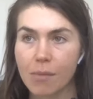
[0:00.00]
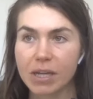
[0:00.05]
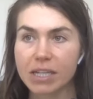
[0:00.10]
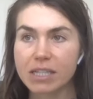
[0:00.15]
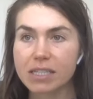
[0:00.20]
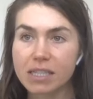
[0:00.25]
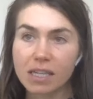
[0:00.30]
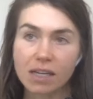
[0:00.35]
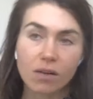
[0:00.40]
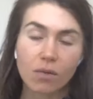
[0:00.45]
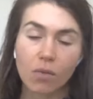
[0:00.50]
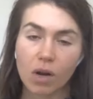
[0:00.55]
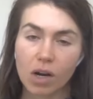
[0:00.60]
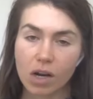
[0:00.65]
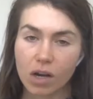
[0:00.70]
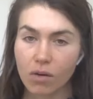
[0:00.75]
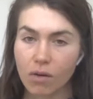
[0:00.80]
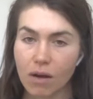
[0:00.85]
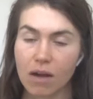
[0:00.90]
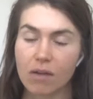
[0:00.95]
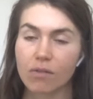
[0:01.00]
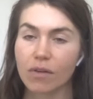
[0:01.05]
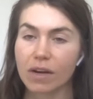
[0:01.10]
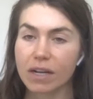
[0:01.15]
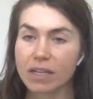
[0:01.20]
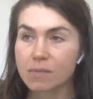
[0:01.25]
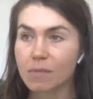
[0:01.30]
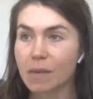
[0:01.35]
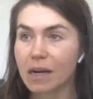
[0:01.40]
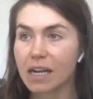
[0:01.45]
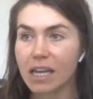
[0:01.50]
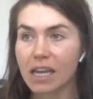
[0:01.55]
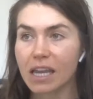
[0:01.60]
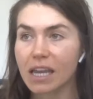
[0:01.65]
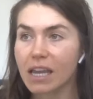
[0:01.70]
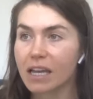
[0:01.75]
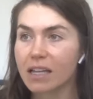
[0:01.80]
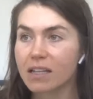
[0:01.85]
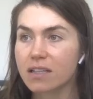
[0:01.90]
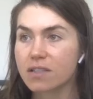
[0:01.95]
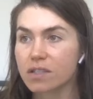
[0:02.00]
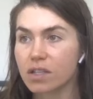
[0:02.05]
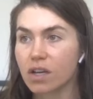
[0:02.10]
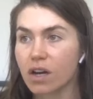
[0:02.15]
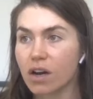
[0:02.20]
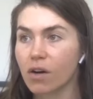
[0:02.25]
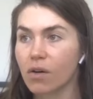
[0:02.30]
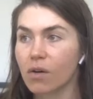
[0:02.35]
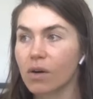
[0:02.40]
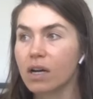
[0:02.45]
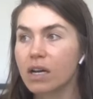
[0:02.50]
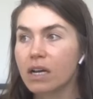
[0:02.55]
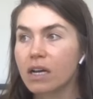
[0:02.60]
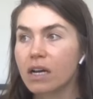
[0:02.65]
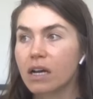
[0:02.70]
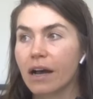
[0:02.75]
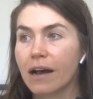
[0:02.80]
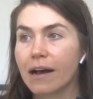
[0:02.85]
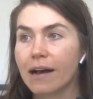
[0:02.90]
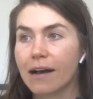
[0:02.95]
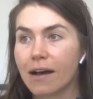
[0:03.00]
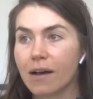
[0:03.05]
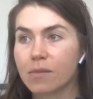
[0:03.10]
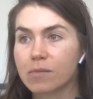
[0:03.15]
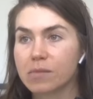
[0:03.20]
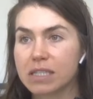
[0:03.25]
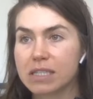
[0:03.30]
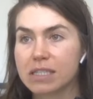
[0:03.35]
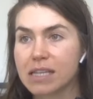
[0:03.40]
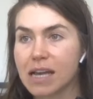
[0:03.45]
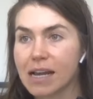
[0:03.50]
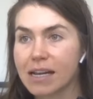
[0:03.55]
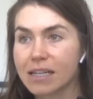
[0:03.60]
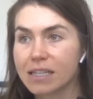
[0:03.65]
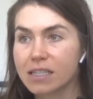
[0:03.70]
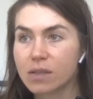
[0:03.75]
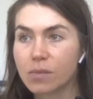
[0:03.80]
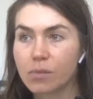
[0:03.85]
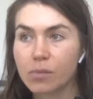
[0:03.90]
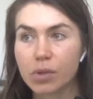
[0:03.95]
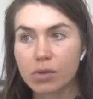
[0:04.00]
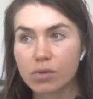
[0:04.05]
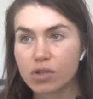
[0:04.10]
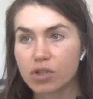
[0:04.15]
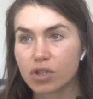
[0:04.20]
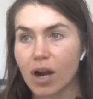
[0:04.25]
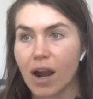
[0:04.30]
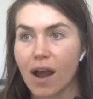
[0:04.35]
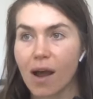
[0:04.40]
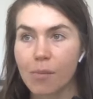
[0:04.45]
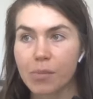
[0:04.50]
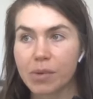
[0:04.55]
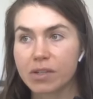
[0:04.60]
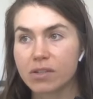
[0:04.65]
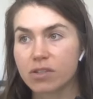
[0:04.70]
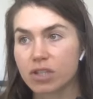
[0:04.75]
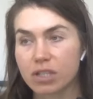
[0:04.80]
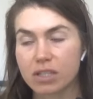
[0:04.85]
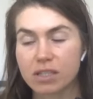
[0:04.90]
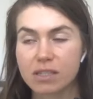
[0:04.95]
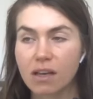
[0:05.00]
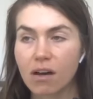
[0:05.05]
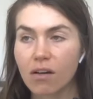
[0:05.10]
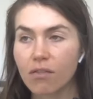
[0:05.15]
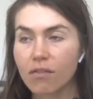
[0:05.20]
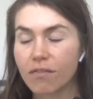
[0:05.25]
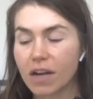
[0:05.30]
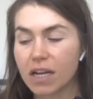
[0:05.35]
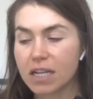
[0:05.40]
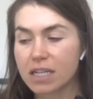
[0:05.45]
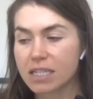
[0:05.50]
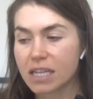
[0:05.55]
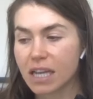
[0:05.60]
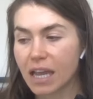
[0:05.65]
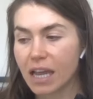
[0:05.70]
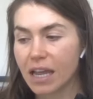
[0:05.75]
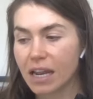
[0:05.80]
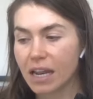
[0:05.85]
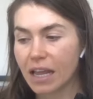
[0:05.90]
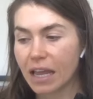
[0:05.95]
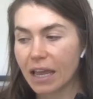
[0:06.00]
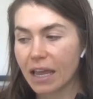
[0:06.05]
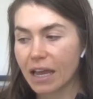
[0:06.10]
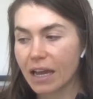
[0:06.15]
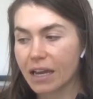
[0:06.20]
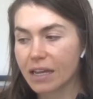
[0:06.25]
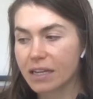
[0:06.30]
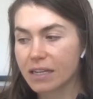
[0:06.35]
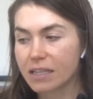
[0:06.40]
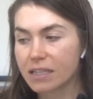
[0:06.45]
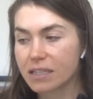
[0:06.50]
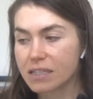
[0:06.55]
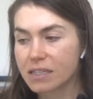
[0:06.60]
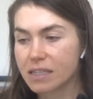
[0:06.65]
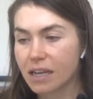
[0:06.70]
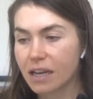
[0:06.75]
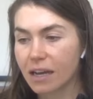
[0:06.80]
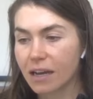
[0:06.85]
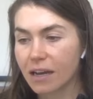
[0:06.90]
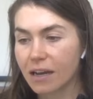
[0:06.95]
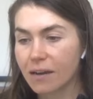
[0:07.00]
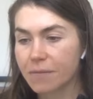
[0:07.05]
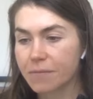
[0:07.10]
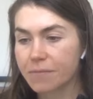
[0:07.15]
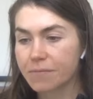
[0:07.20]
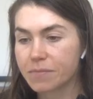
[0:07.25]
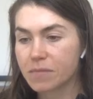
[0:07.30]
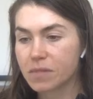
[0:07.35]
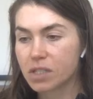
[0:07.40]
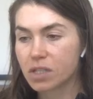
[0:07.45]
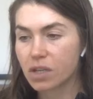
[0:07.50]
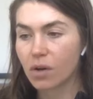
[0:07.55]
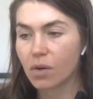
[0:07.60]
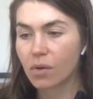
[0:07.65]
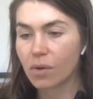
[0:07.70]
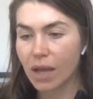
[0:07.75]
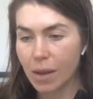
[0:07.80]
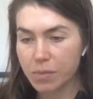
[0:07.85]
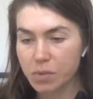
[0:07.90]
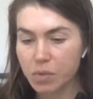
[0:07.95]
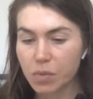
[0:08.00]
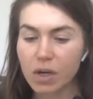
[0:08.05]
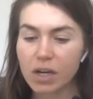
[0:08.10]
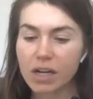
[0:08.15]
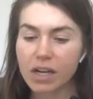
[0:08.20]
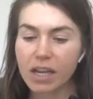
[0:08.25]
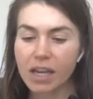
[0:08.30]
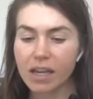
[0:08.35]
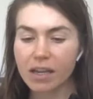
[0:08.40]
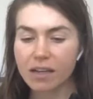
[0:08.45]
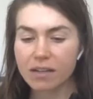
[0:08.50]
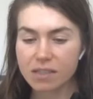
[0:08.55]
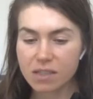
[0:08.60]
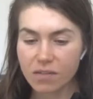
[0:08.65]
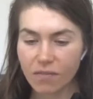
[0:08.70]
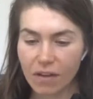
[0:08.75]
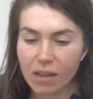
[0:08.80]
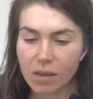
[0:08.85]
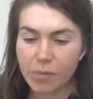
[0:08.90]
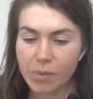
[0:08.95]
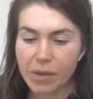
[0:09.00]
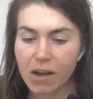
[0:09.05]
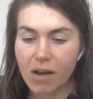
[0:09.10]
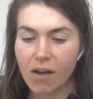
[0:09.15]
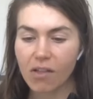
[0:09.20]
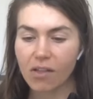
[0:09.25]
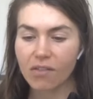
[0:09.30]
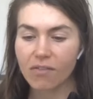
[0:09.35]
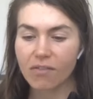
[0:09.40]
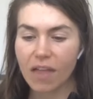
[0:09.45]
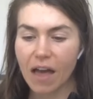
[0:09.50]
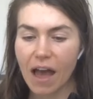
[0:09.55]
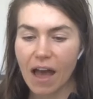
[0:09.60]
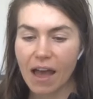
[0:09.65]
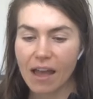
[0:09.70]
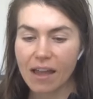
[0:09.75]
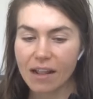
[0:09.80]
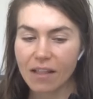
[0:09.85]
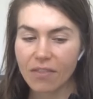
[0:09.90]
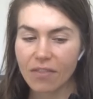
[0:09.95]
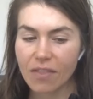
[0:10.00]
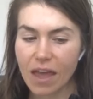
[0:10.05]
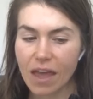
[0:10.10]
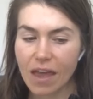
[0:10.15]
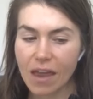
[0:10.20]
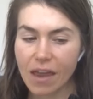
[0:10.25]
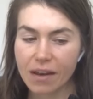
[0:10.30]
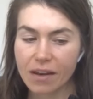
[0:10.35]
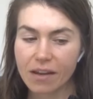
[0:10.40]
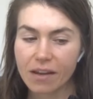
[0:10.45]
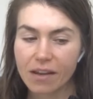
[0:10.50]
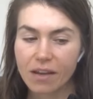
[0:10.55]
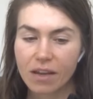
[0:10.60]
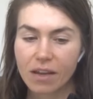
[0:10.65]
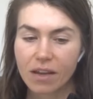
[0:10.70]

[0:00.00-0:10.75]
I didn't want to go out and raise money, and so um, decided to bootstrap and just self-fund it, and um, so kept working, developing all of that, and then.